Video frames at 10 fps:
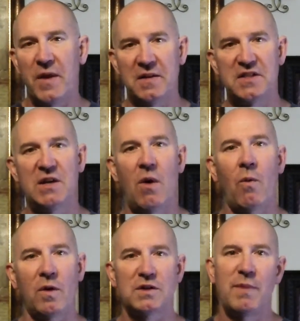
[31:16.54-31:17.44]
and see what
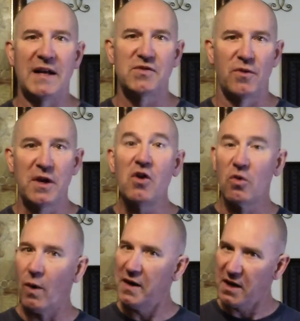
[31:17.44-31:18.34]
works best for you
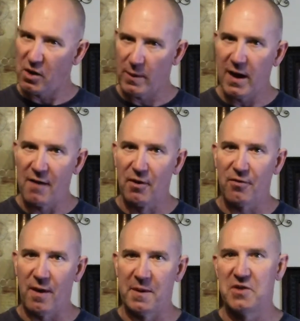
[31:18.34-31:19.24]
and what you can recover
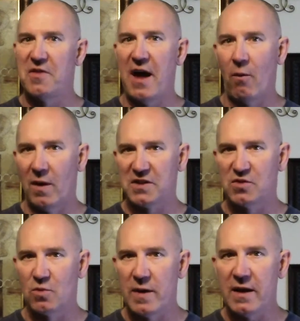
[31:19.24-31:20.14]
from, and do that
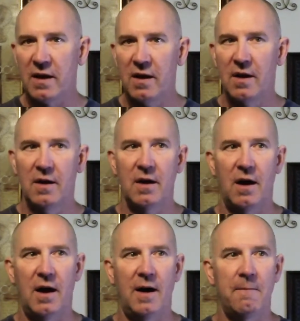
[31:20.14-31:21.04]
once a week.
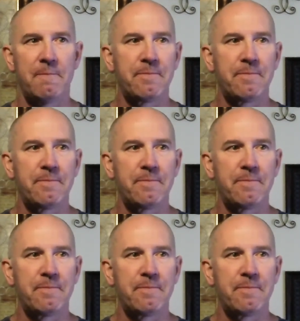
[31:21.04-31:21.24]
Uh,